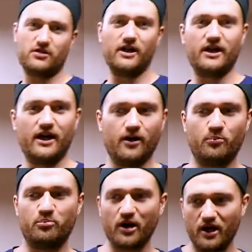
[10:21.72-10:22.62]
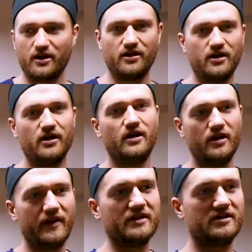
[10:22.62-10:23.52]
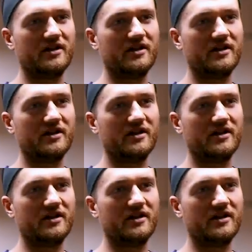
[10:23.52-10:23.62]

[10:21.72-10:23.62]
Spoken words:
right now, but that